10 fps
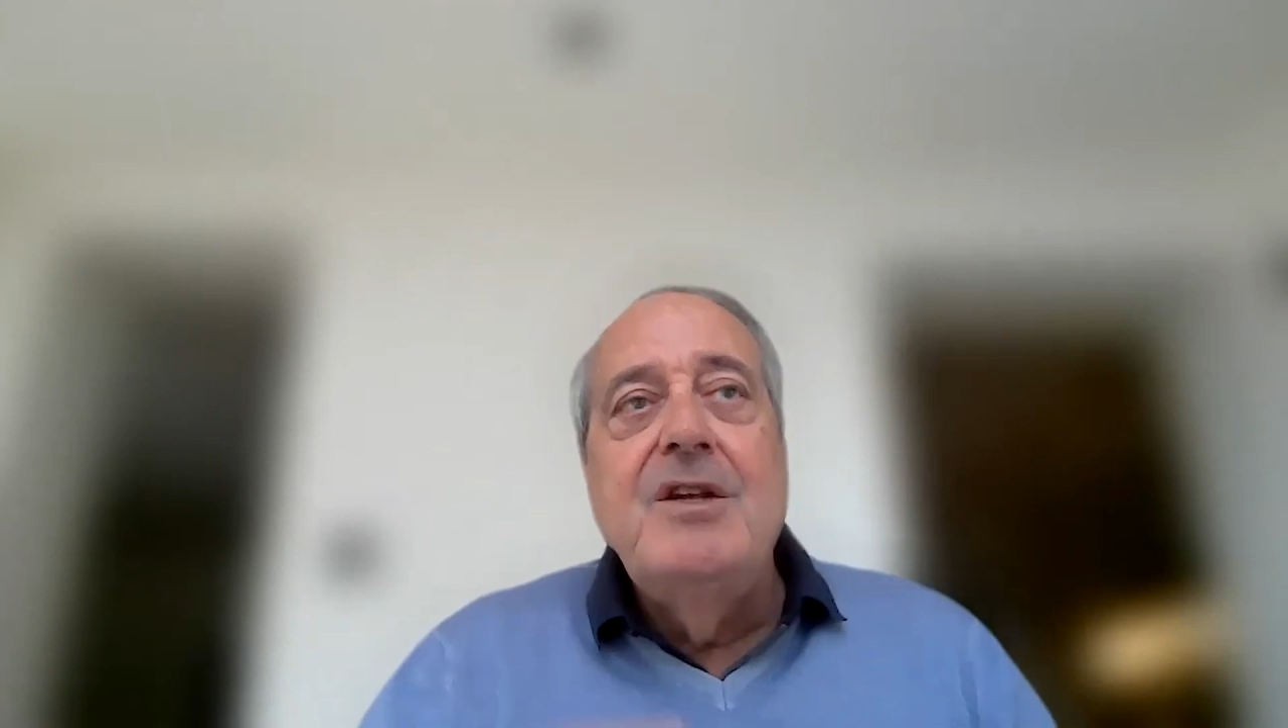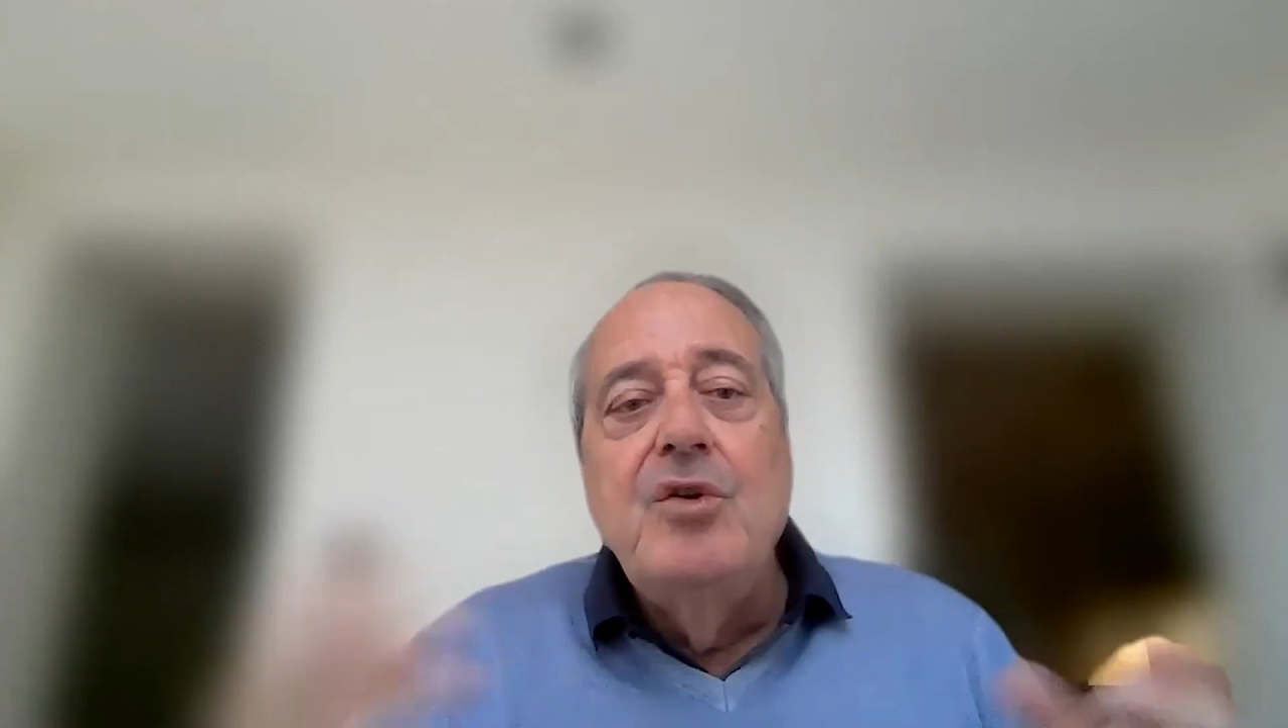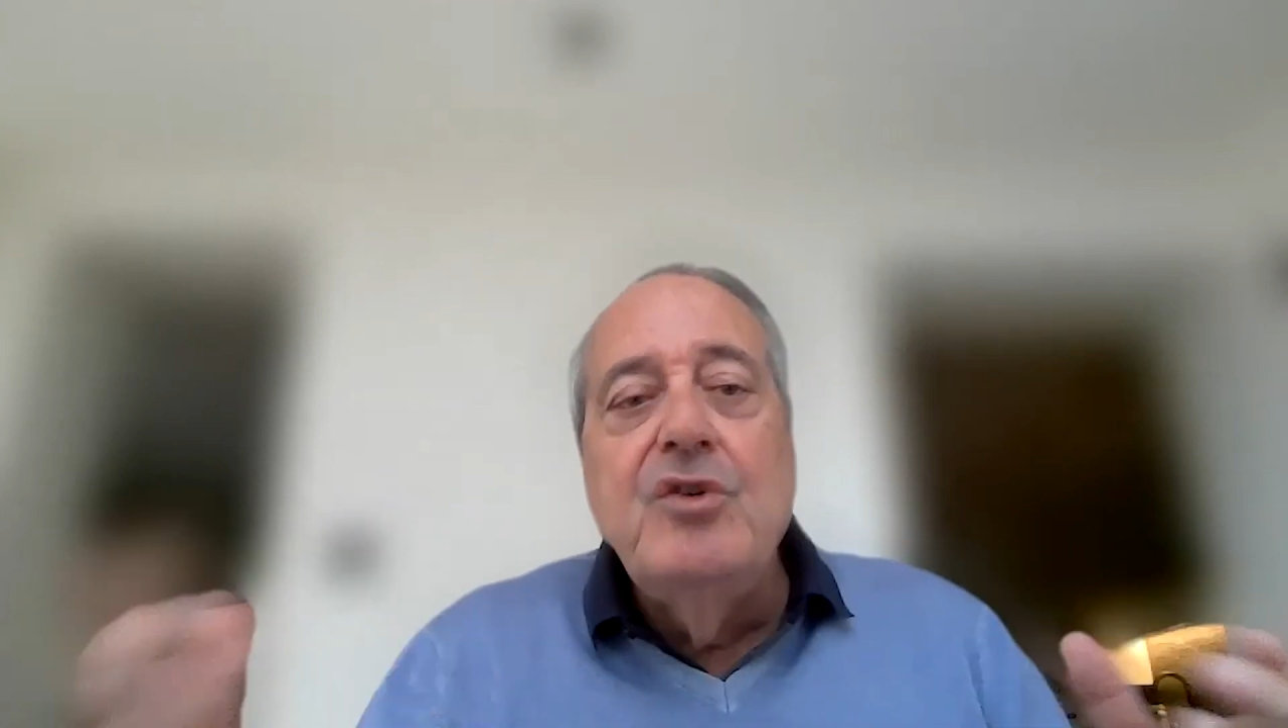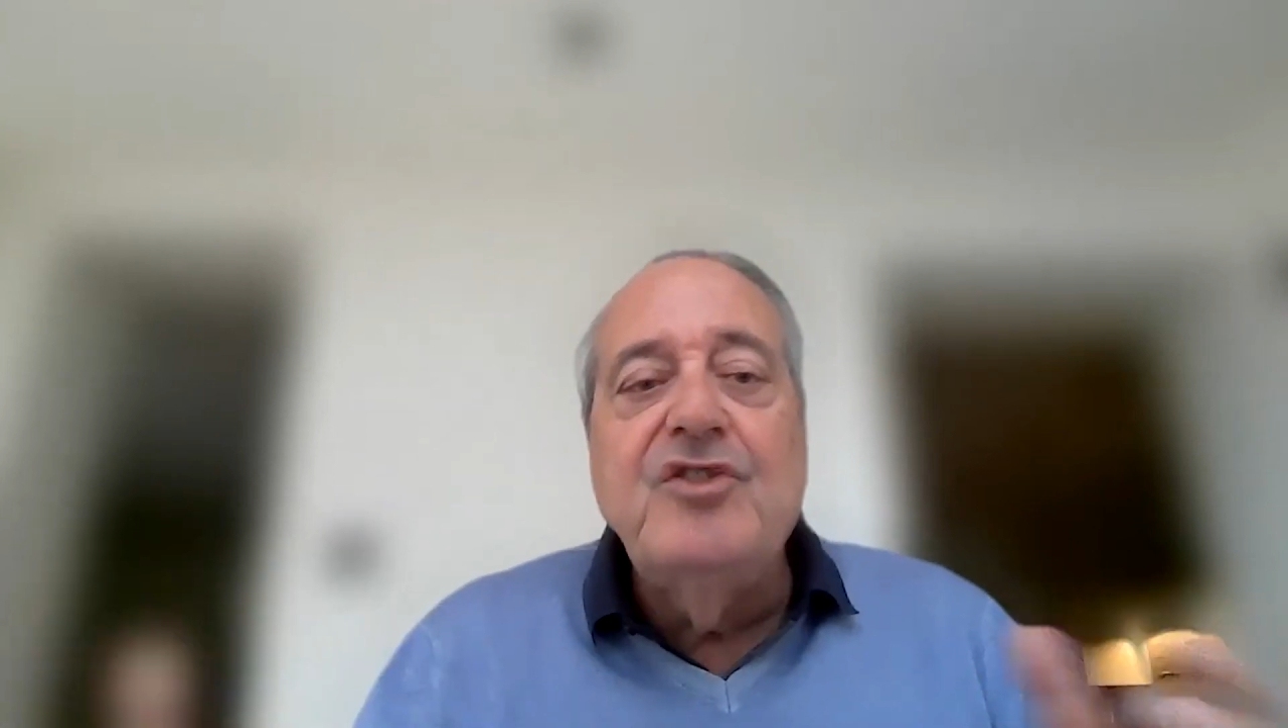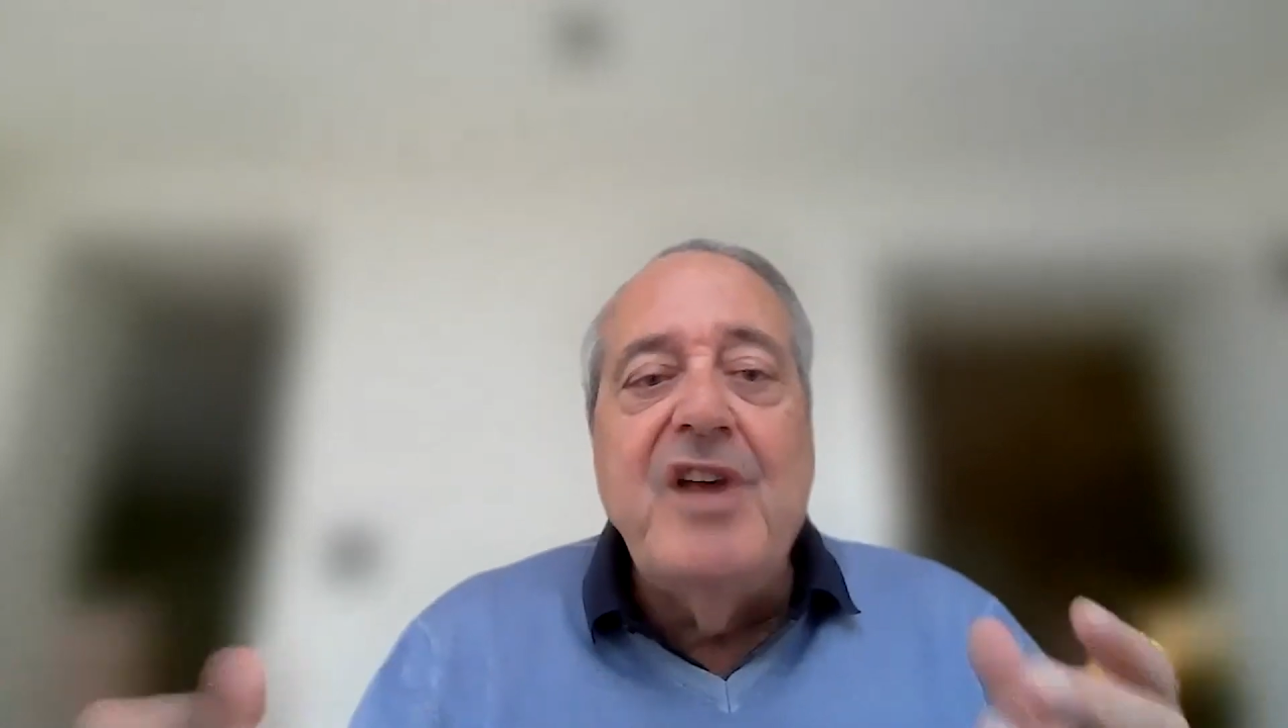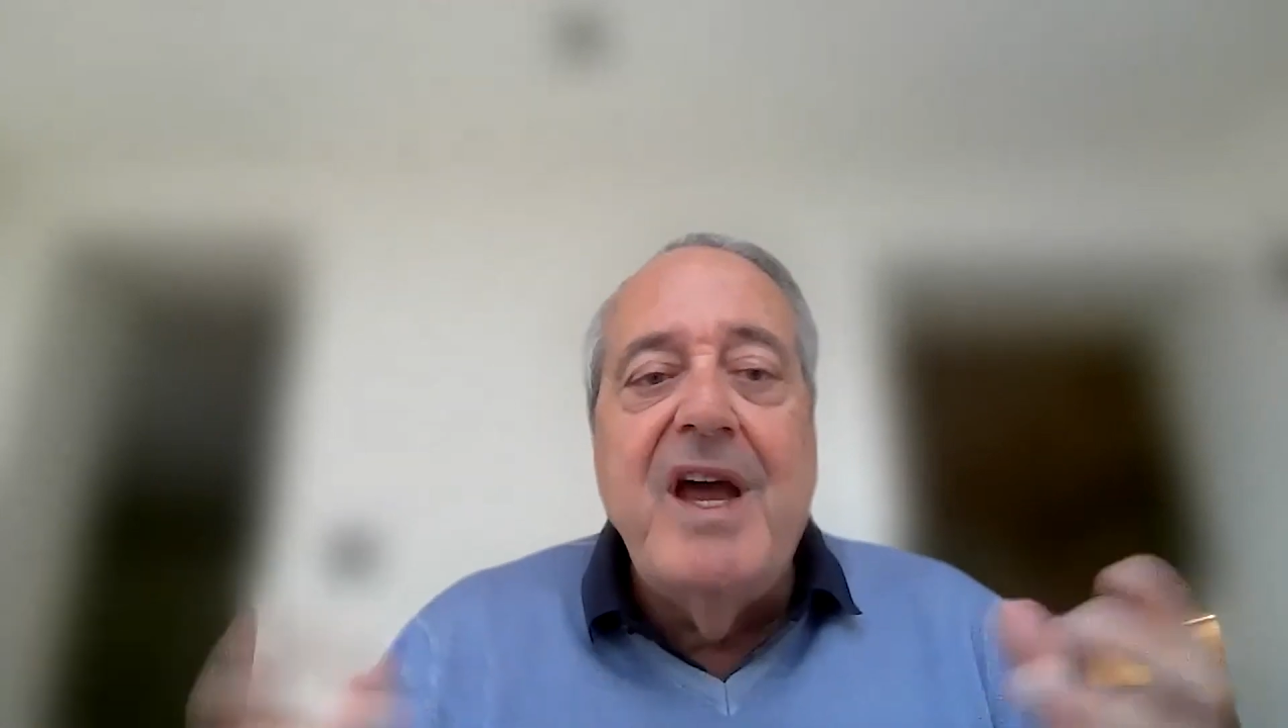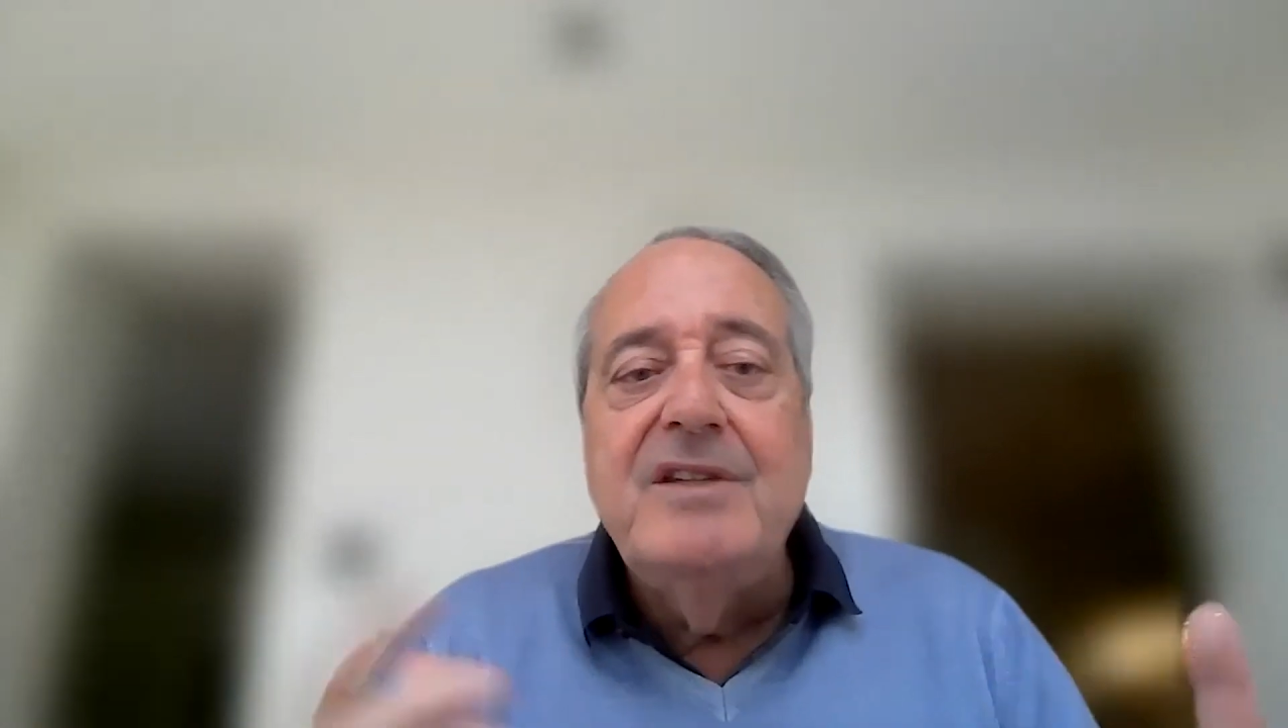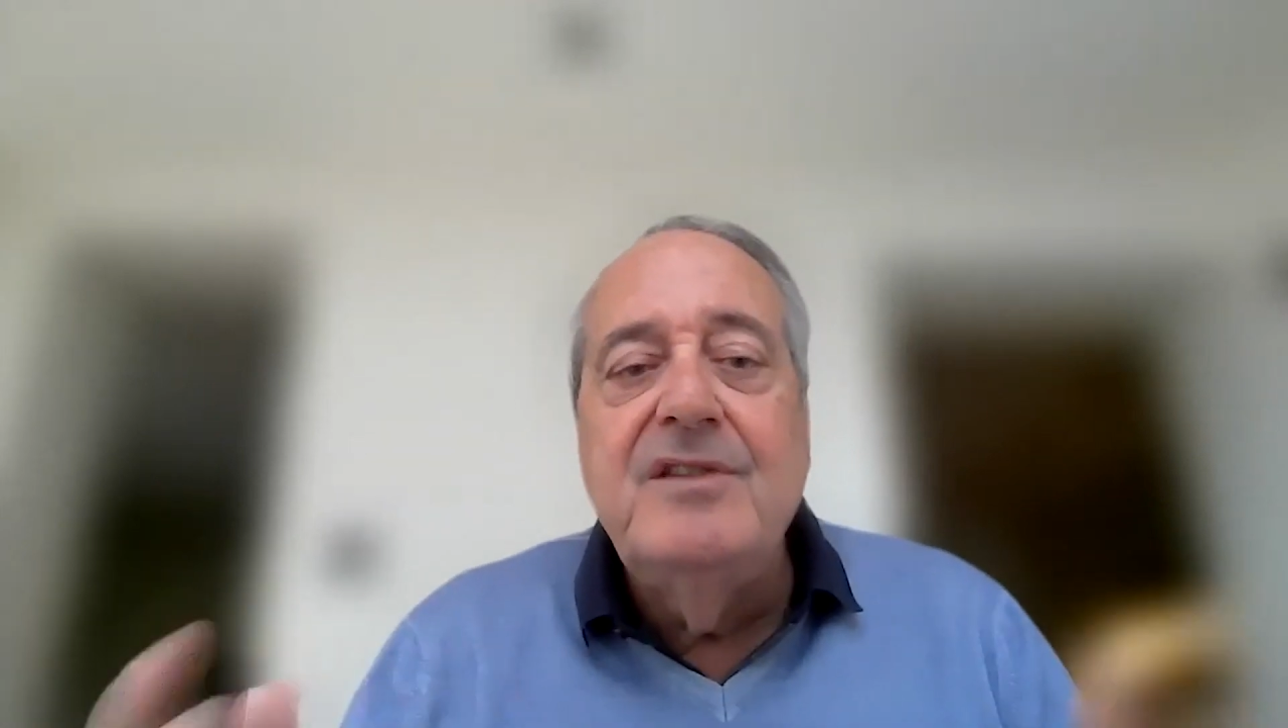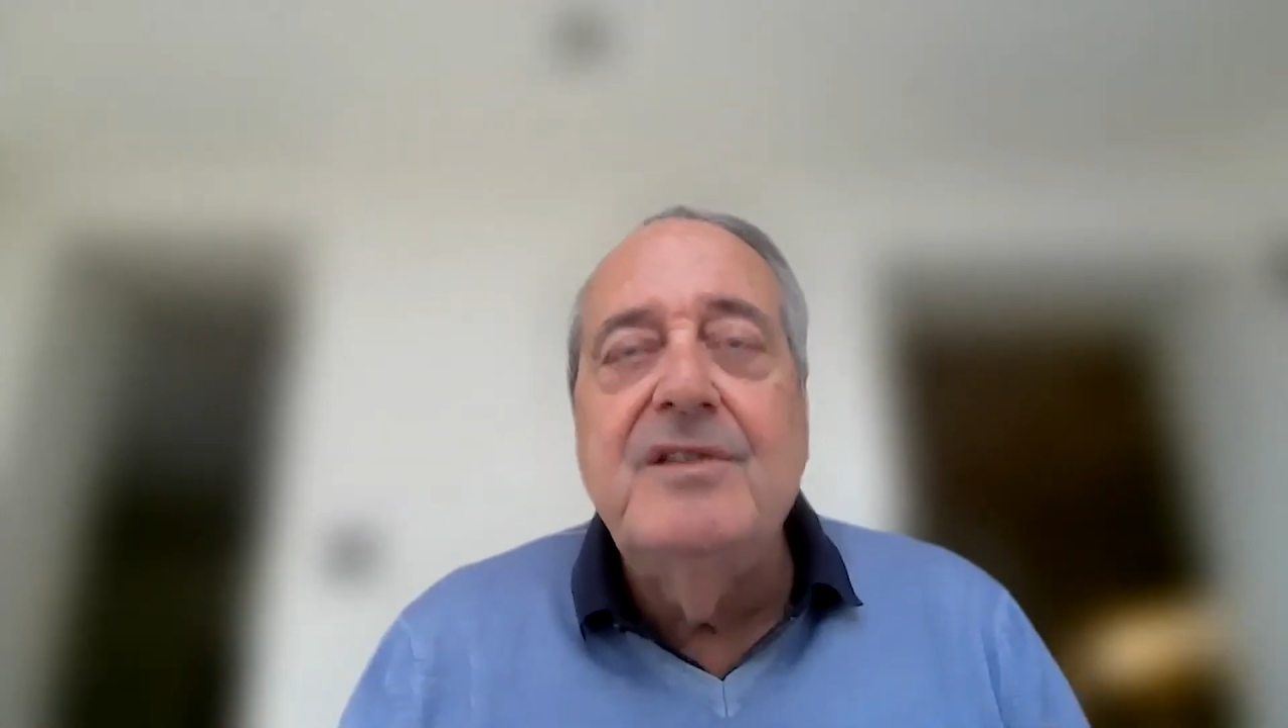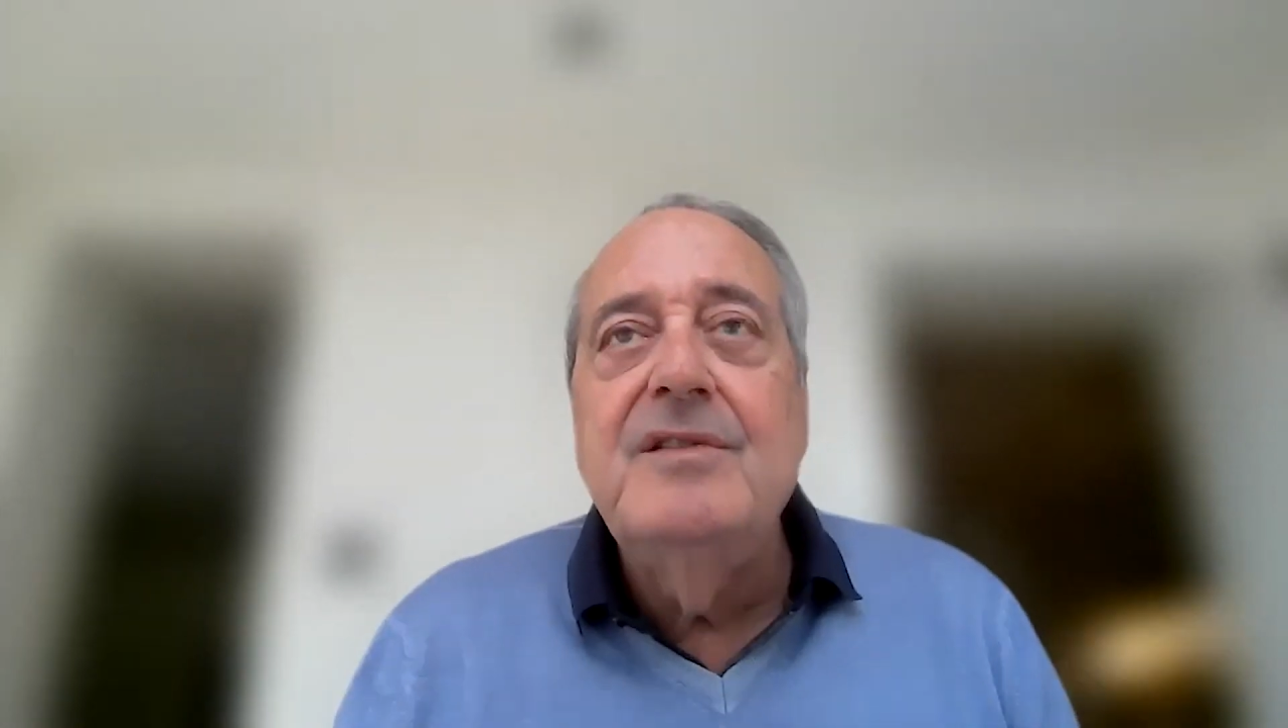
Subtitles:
looks at,